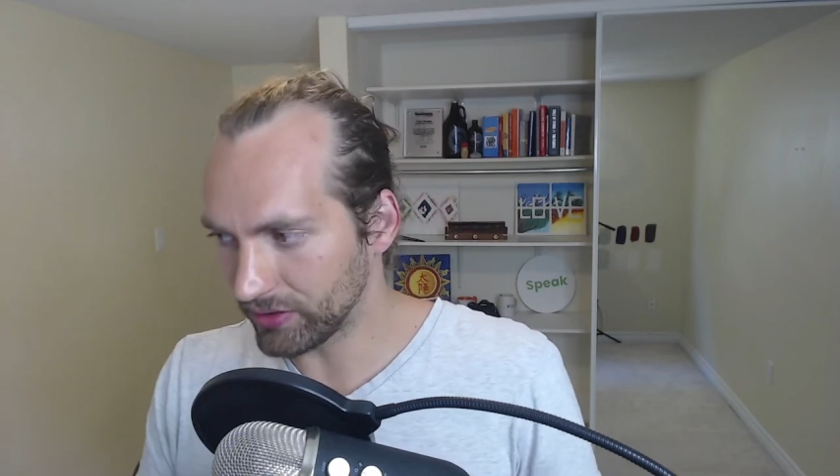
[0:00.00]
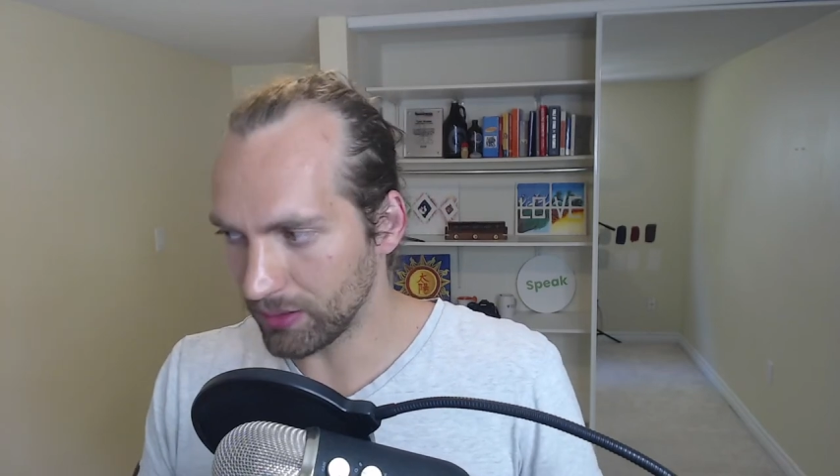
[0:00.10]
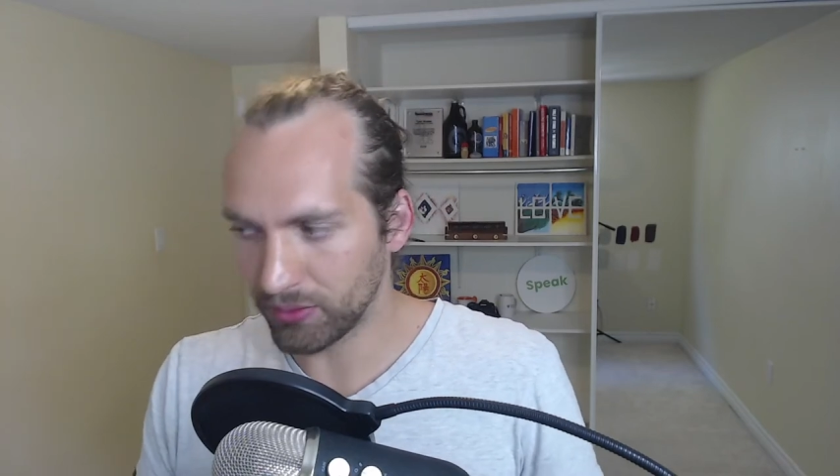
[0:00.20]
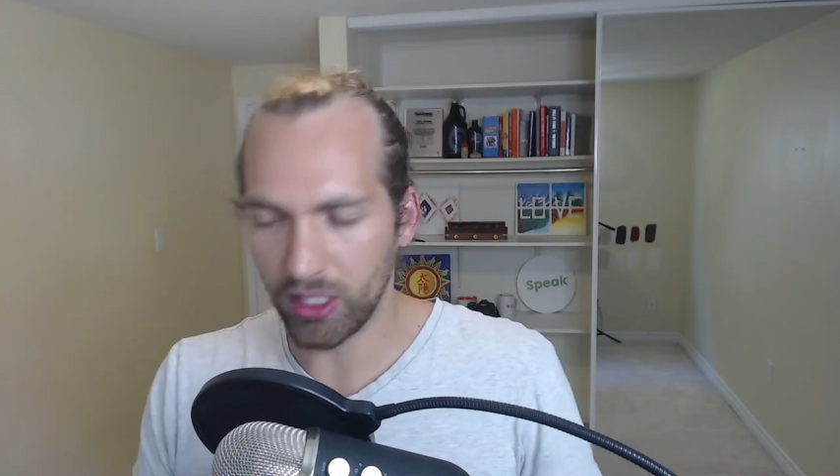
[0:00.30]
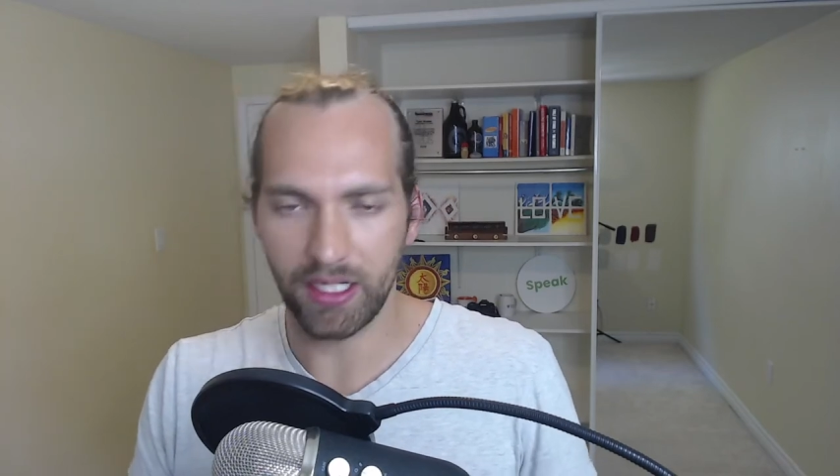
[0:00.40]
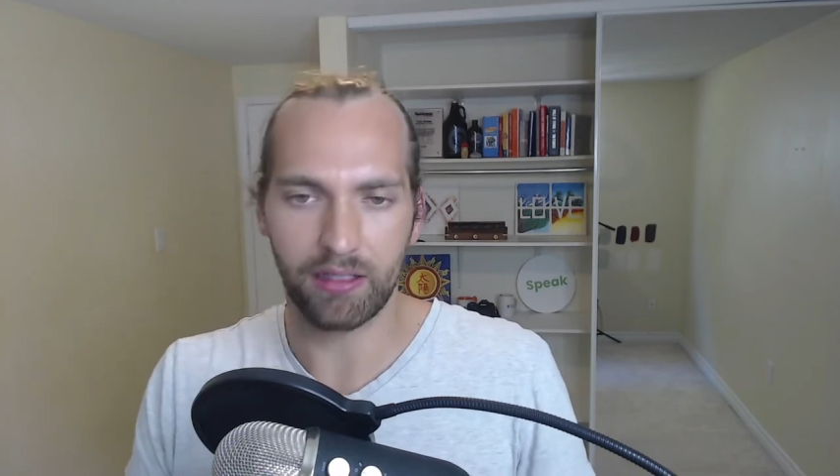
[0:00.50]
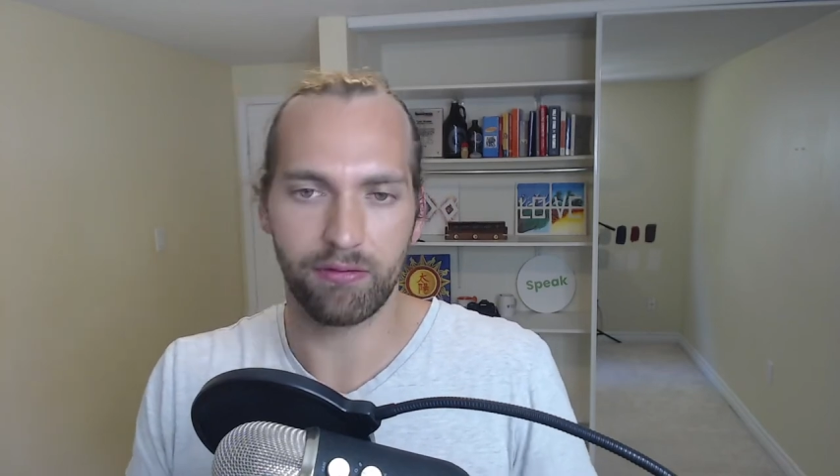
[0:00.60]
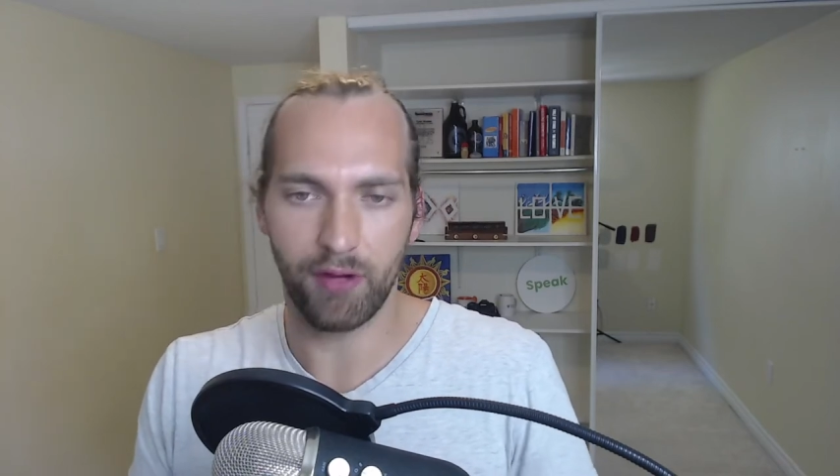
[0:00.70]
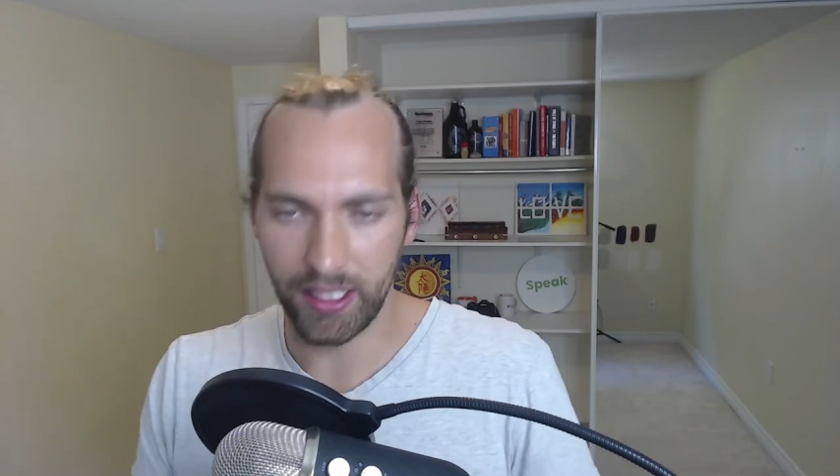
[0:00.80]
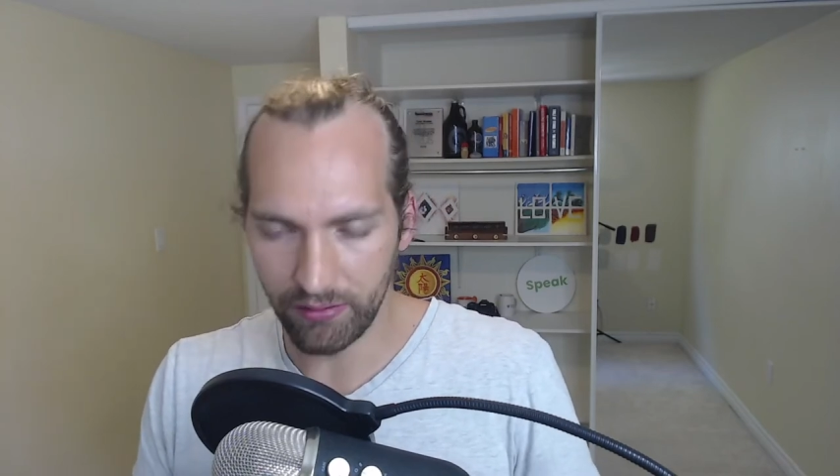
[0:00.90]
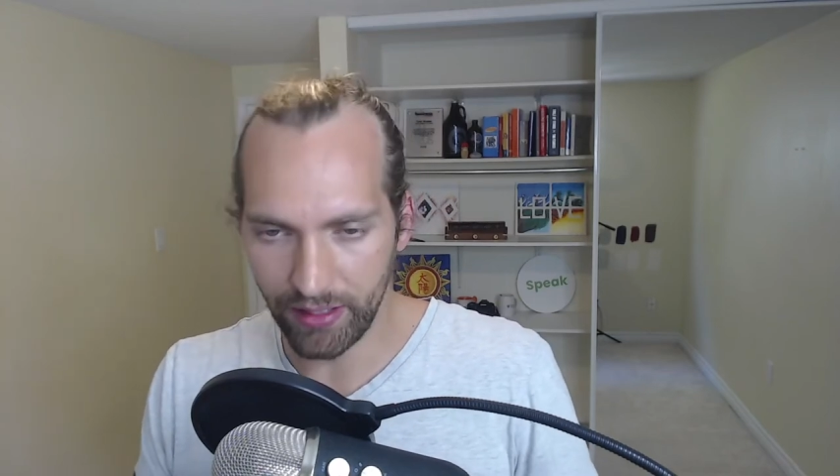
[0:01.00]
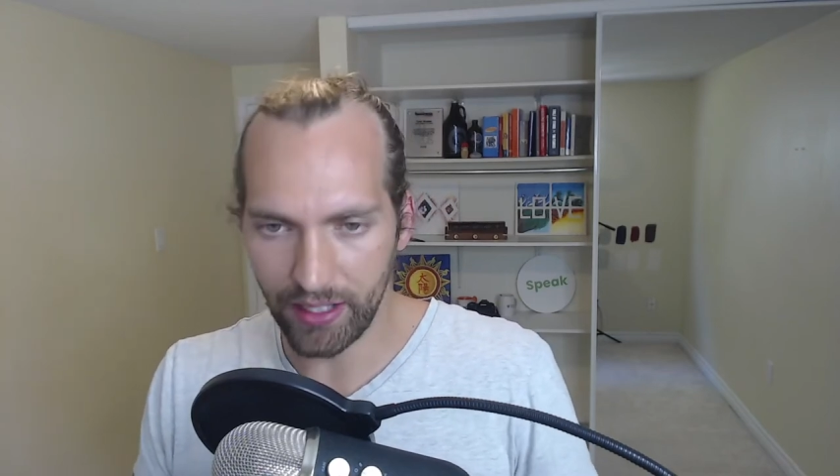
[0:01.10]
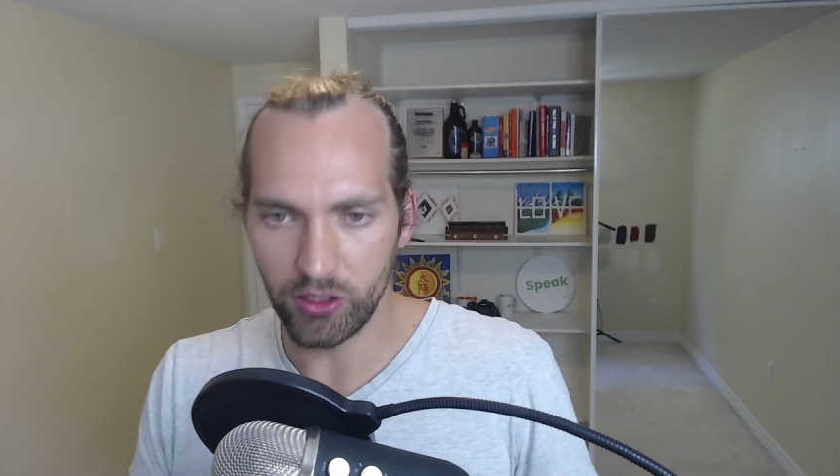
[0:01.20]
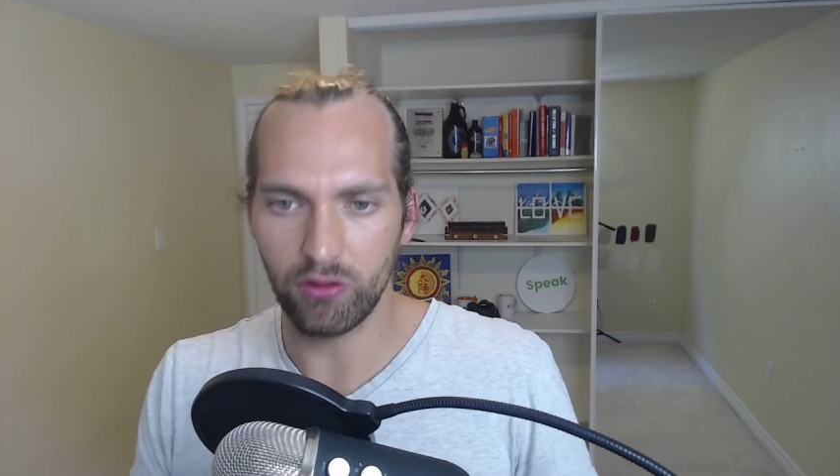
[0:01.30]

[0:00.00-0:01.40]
to the product, finding value,